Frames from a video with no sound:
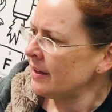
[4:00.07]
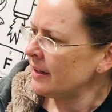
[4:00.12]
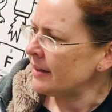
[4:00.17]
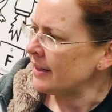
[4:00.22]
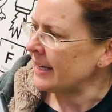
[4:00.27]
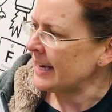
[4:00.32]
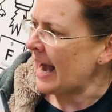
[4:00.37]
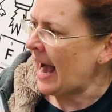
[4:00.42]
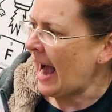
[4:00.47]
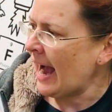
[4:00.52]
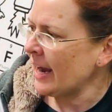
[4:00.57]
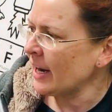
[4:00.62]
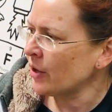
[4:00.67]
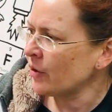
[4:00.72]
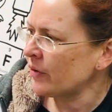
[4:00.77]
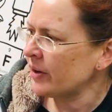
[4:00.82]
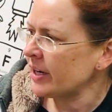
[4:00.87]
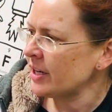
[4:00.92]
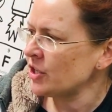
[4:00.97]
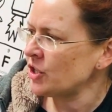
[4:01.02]
The
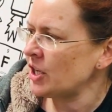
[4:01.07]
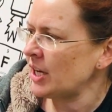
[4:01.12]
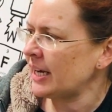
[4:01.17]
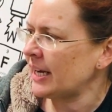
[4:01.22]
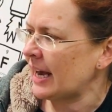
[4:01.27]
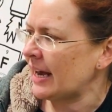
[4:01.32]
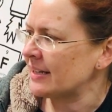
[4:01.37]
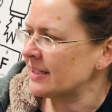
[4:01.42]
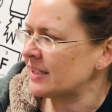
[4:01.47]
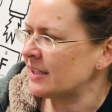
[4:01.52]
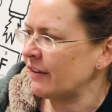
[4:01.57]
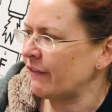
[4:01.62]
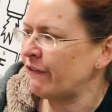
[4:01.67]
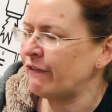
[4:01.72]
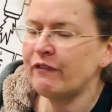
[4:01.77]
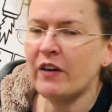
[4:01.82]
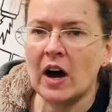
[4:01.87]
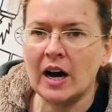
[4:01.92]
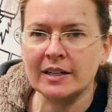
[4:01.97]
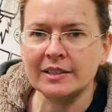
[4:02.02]
angrier she gets, the
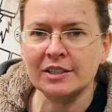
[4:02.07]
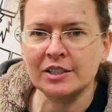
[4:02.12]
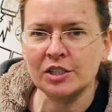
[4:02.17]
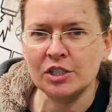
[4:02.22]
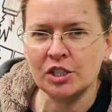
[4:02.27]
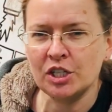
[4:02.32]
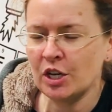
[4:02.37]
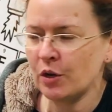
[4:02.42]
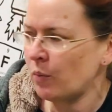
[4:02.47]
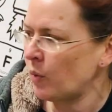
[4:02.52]
faster she